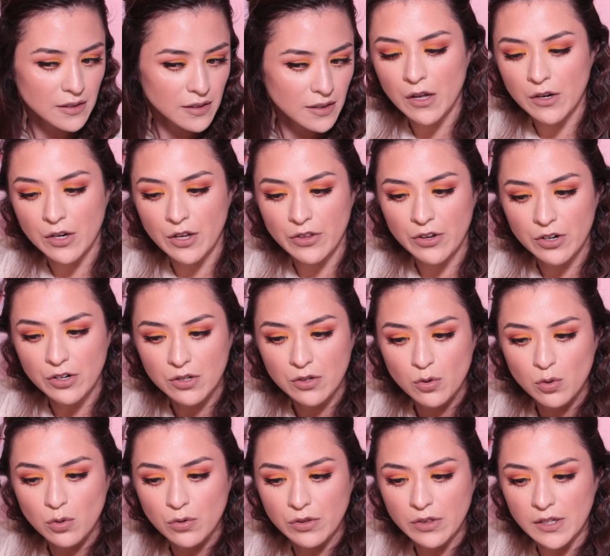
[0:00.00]
Another
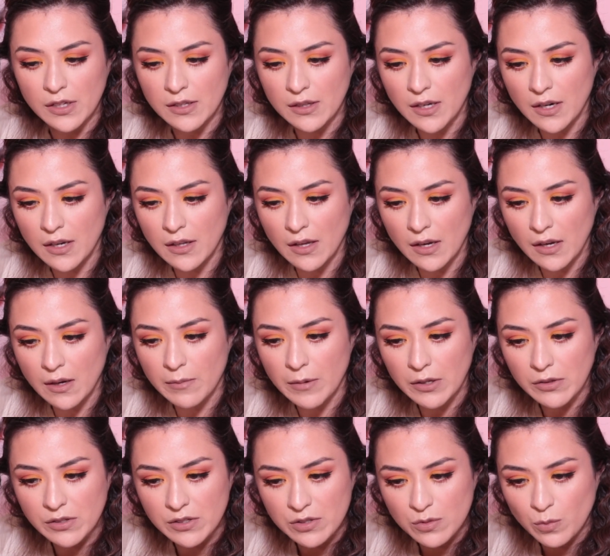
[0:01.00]
cool thing that I like
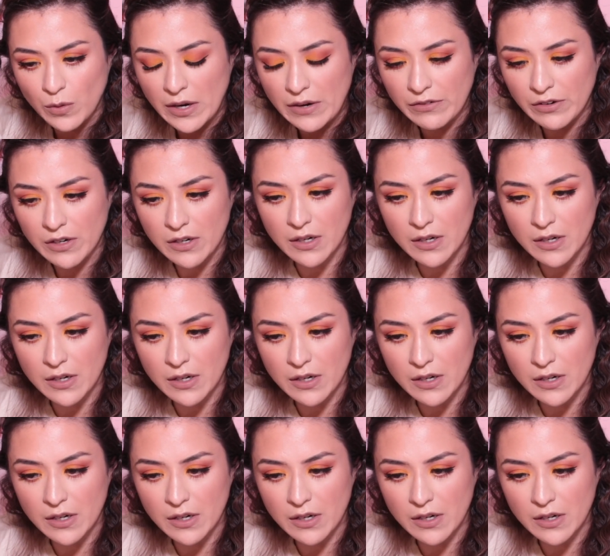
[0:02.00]
about this waver